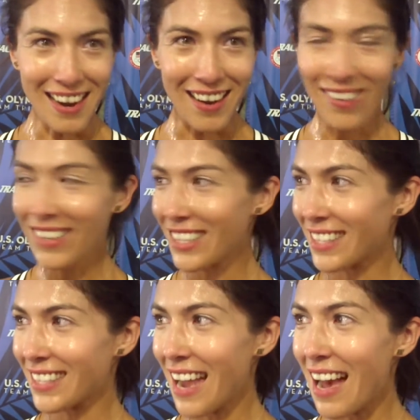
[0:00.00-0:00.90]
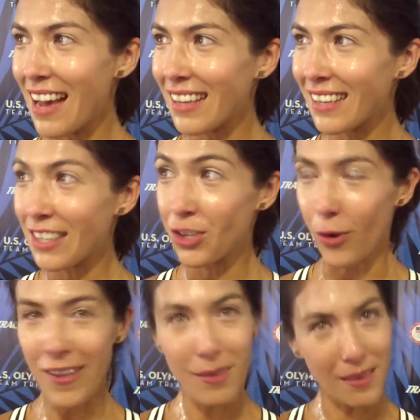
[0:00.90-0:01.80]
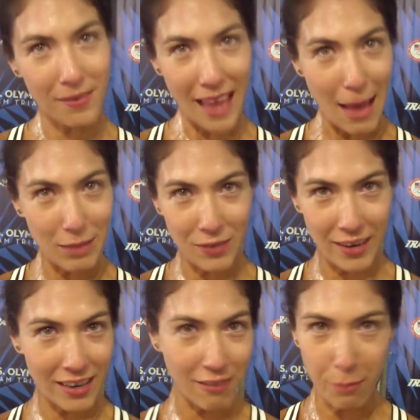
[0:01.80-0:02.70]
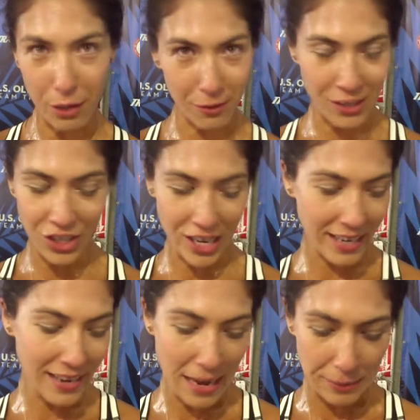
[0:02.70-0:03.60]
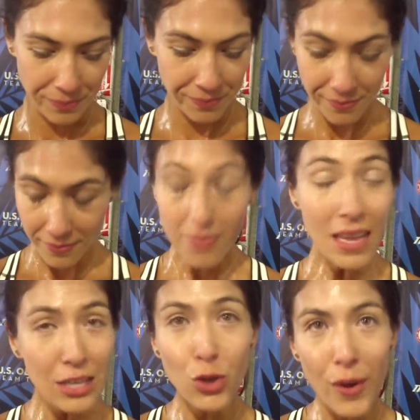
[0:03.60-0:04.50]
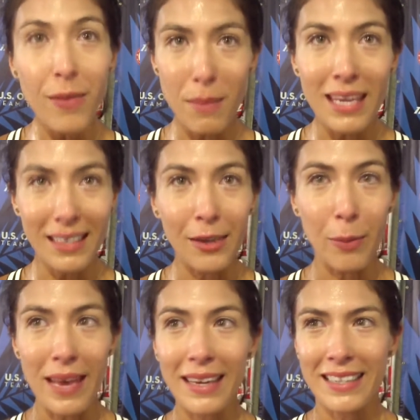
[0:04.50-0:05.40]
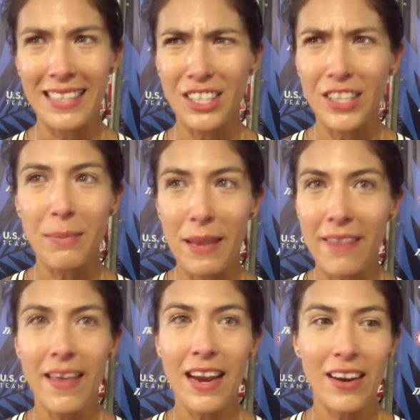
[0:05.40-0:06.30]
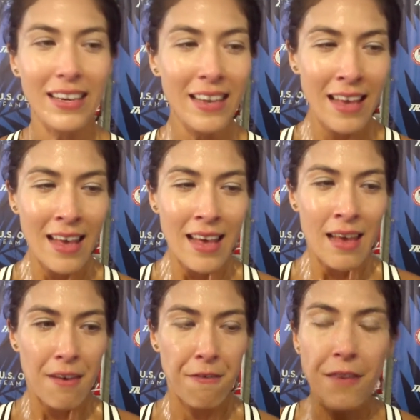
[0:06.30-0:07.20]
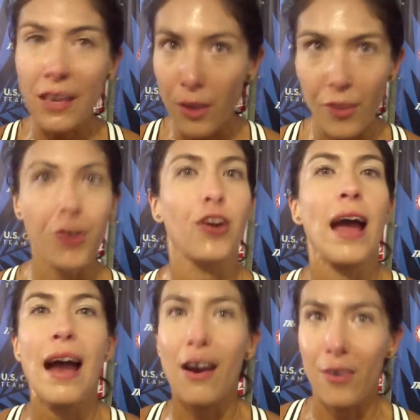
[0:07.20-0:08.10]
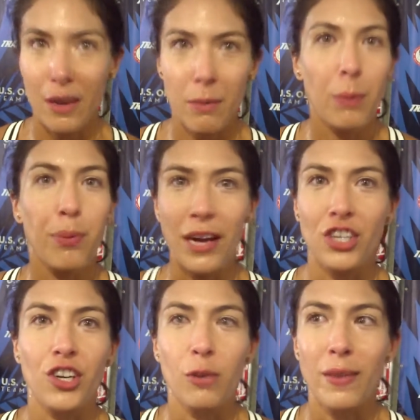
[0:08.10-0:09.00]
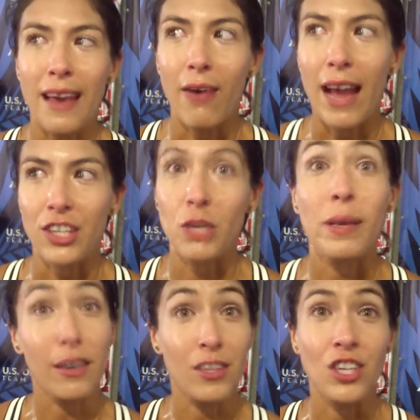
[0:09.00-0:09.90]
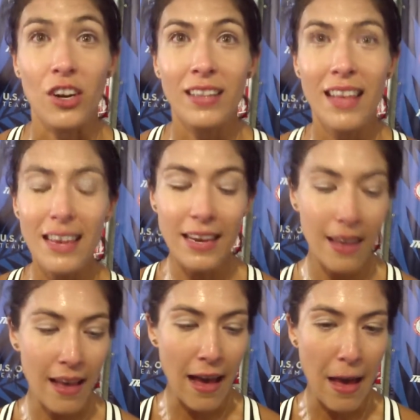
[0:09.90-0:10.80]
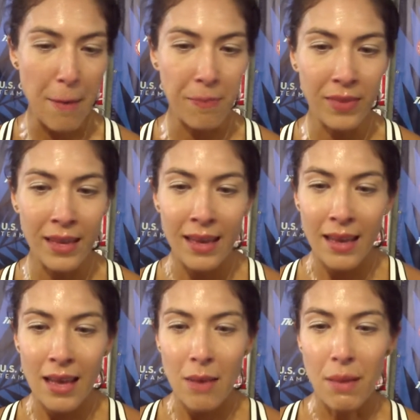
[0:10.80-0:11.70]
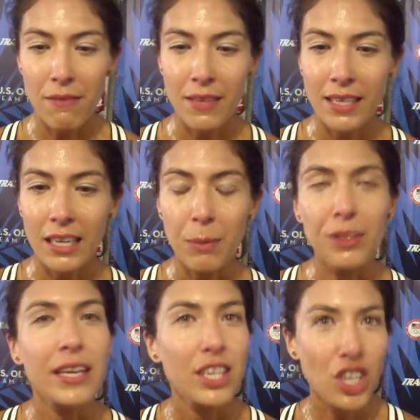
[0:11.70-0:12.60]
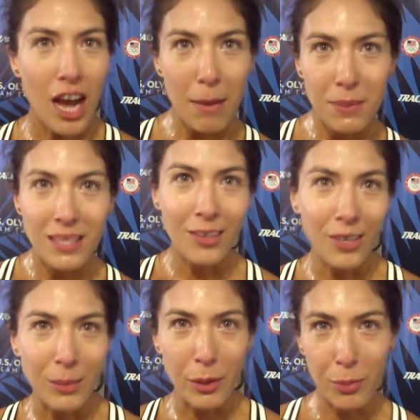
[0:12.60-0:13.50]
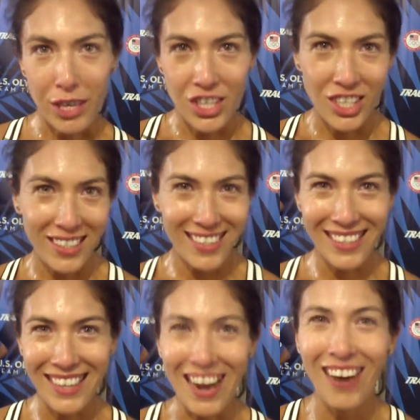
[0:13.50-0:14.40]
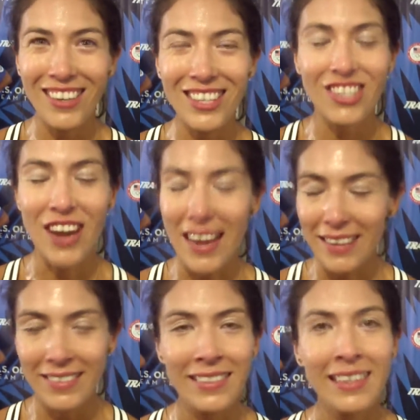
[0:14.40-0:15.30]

You know, just uh, enjoy the atmosphere of beautiful Eugene. Um, enjoy the meet a little bit because it's good to be in there and feel the crowd and the pressure without actually being on the starting line. Um, Might visit a couple knit shops, go to some good brunches, you know, just try and